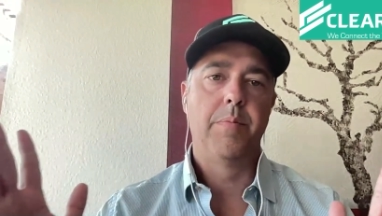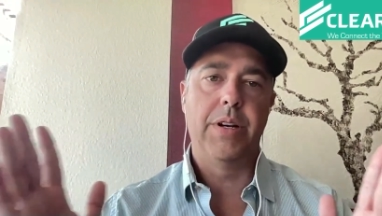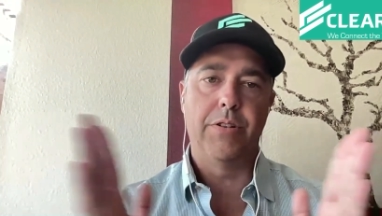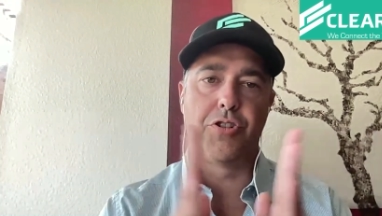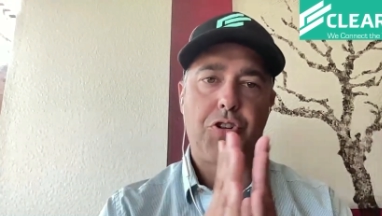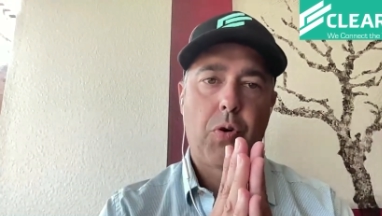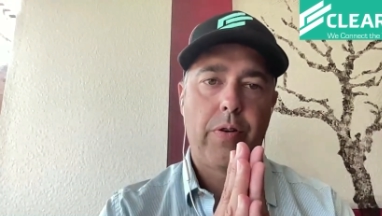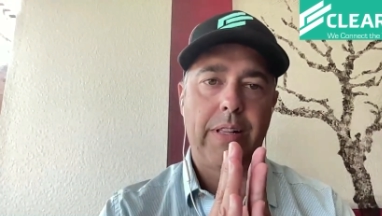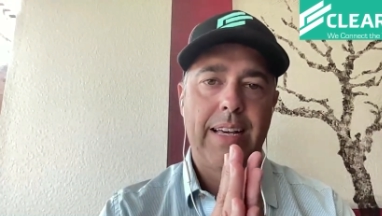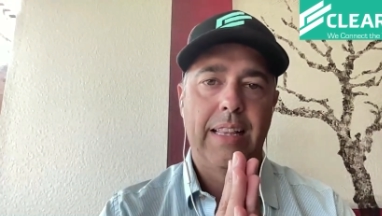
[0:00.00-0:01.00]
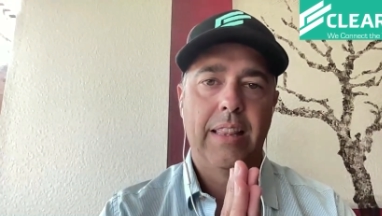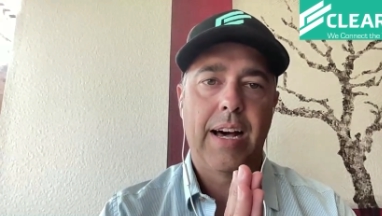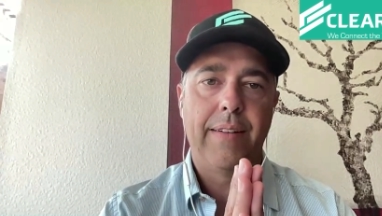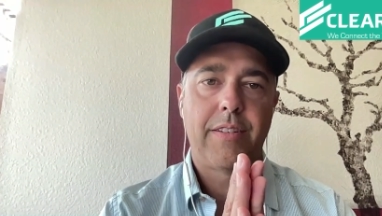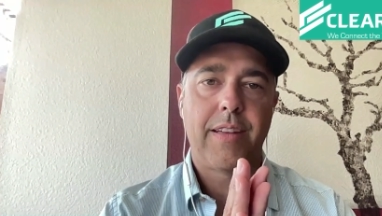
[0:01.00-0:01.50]
but you're shortening that
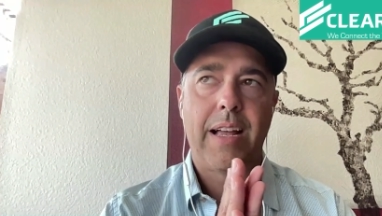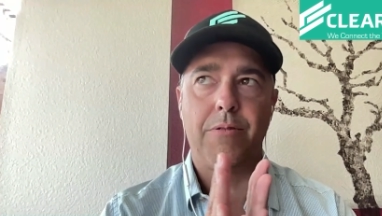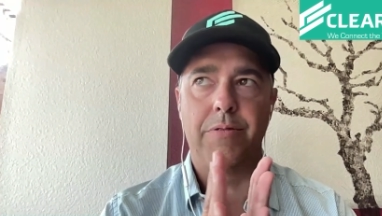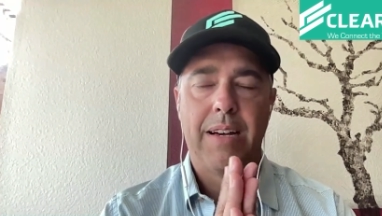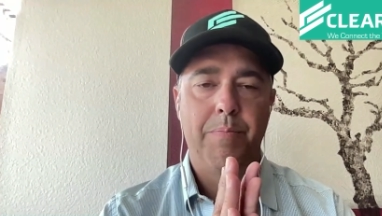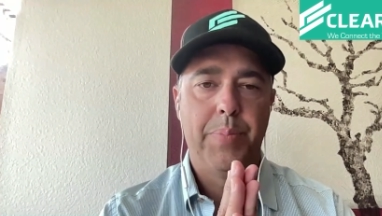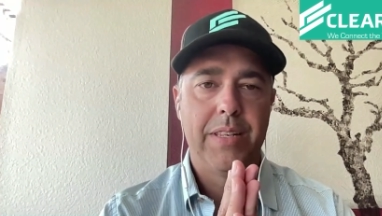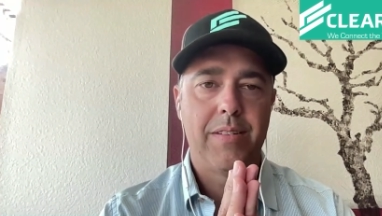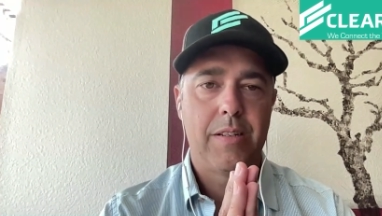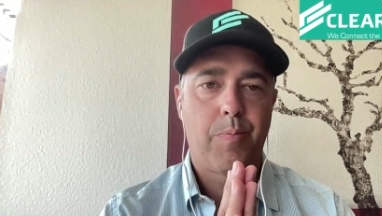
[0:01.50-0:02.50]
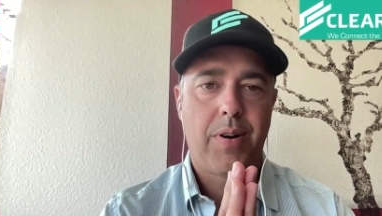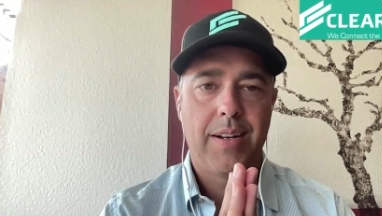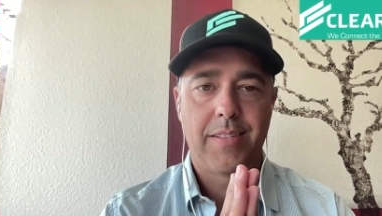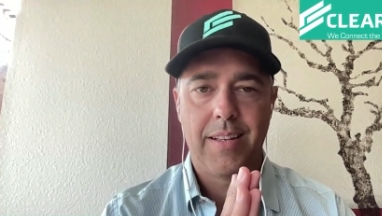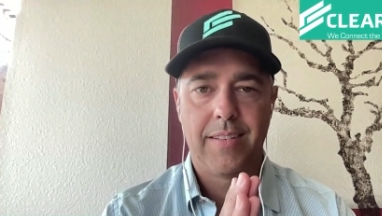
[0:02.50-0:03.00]
life cycle, that business
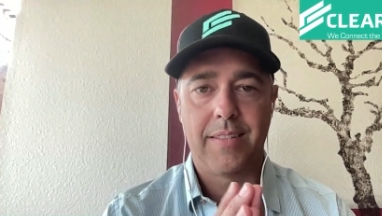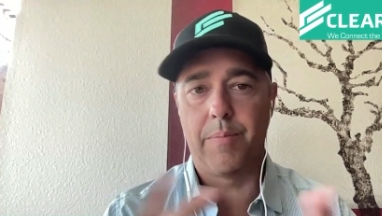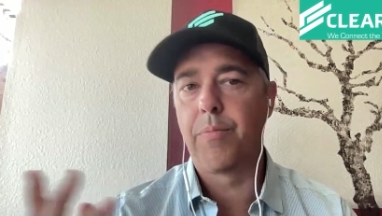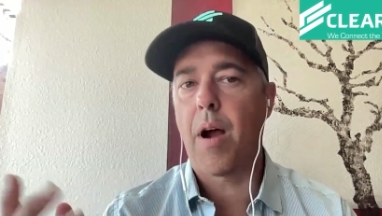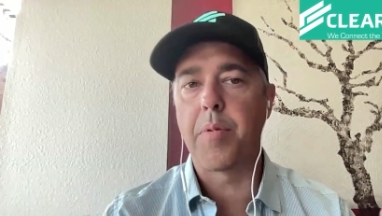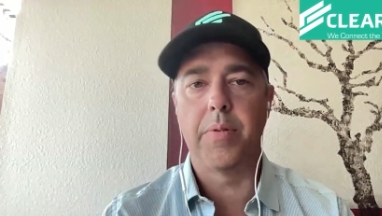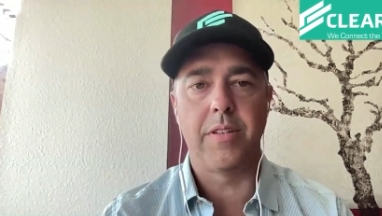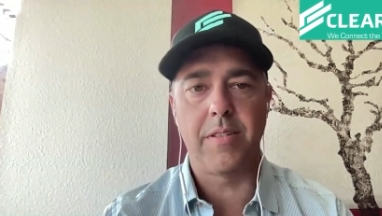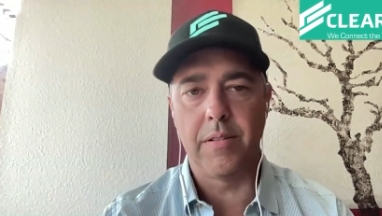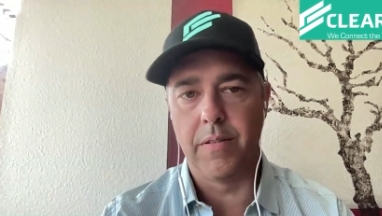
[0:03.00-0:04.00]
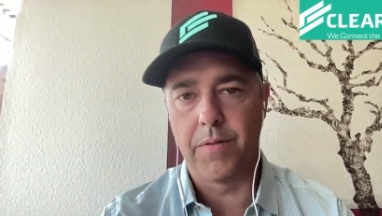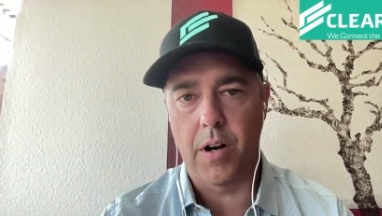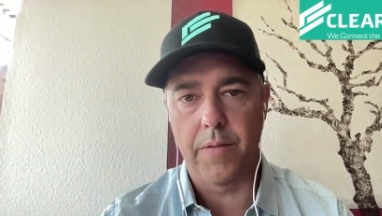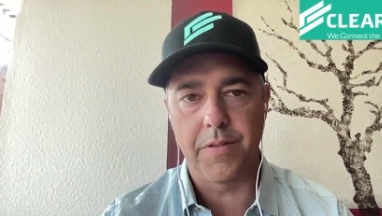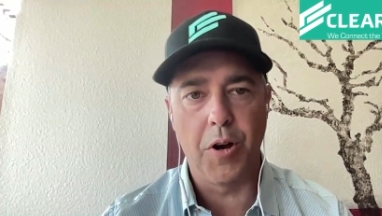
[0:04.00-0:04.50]
process that probably still
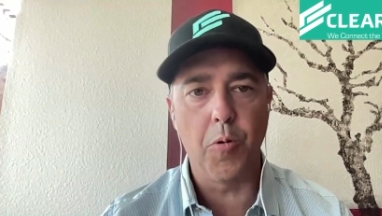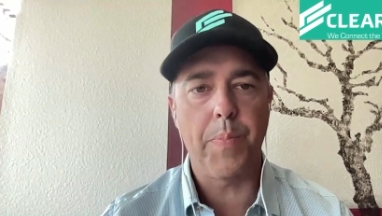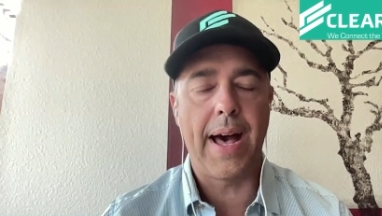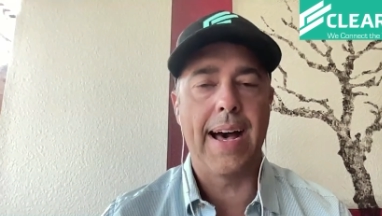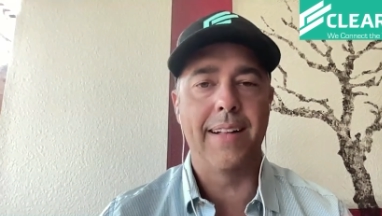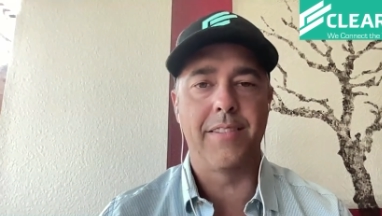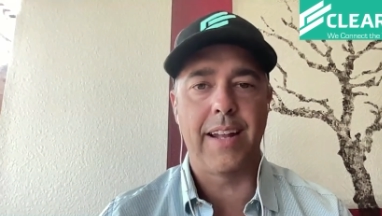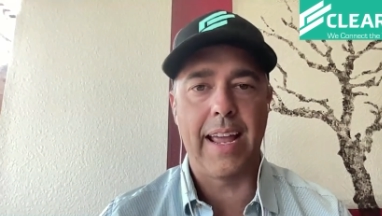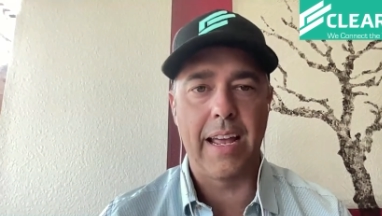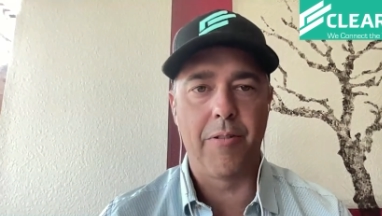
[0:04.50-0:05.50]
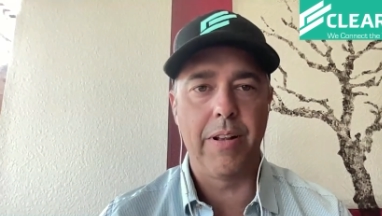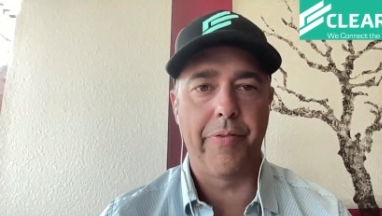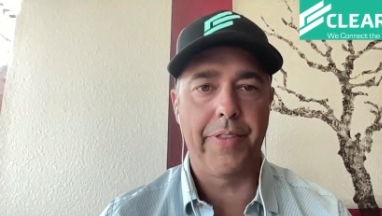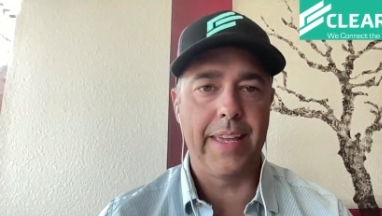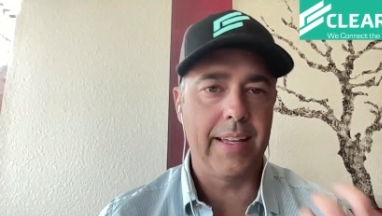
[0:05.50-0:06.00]
involves notepads and
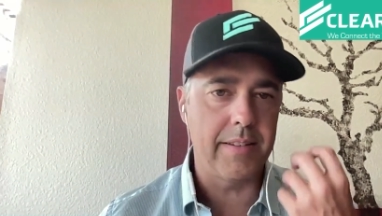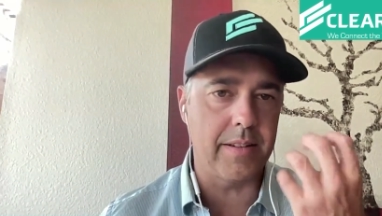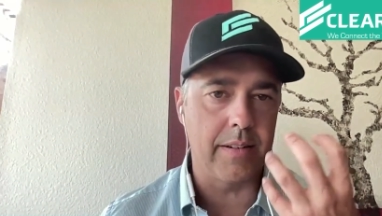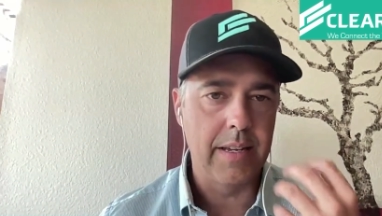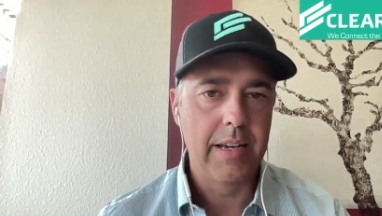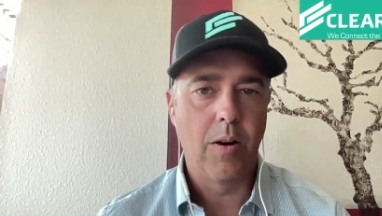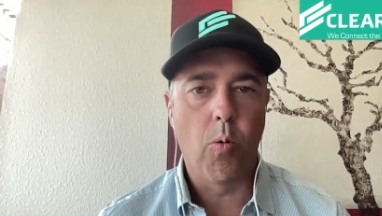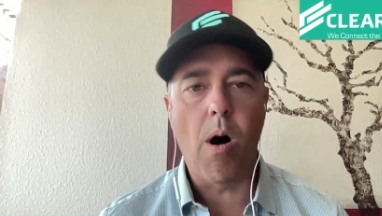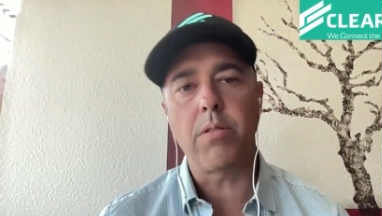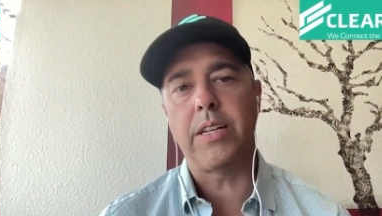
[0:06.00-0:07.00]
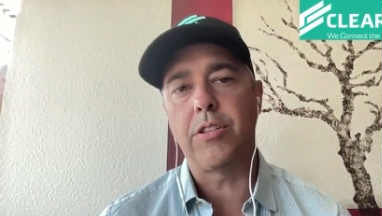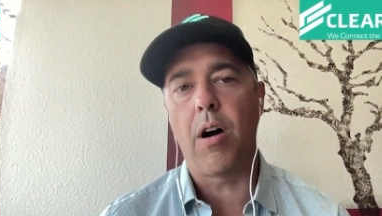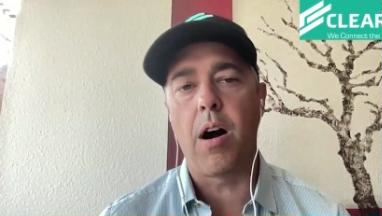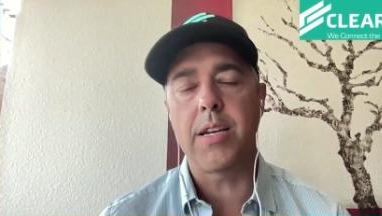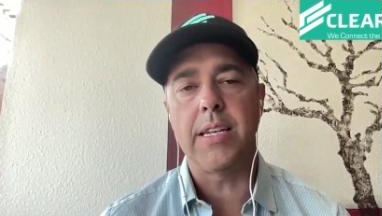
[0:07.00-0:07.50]
handwritten things and
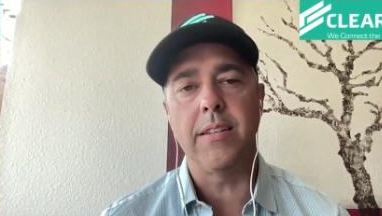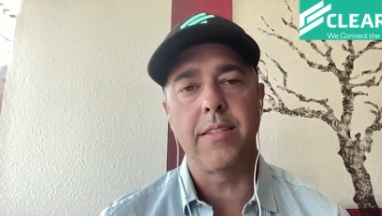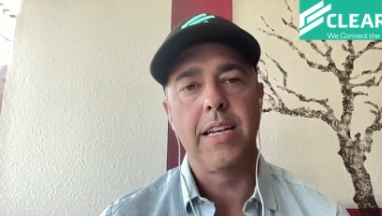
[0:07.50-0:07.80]
walkie-talkies,